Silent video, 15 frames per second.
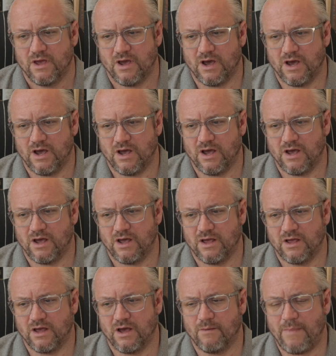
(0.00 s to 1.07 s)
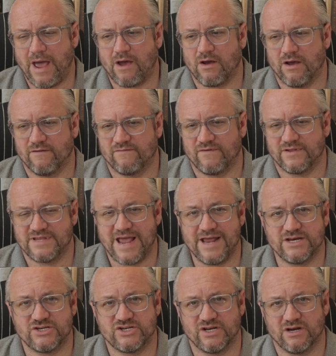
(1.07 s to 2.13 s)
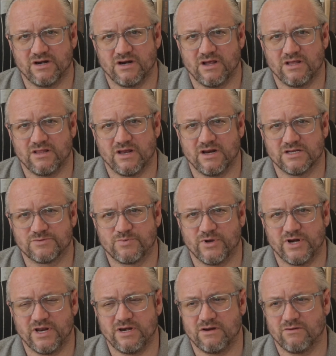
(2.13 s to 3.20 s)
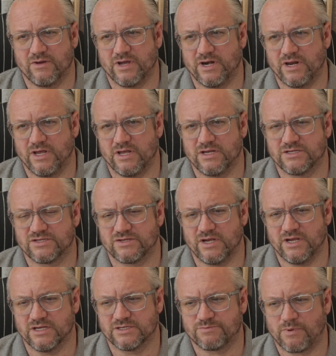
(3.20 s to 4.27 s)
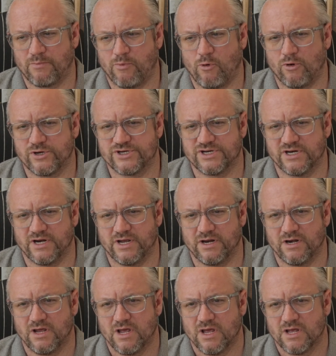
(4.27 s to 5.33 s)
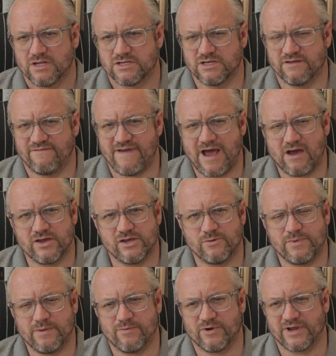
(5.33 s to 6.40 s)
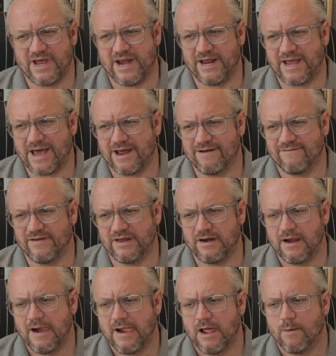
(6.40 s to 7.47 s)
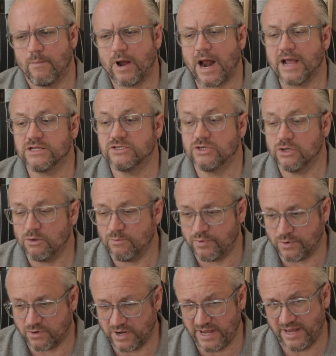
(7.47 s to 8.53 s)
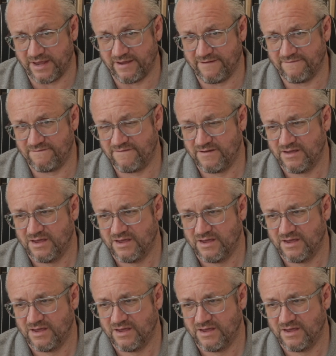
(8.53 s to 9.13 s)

amount of attention that is put into it is proportionate to the value people are getting out of it. But I do believe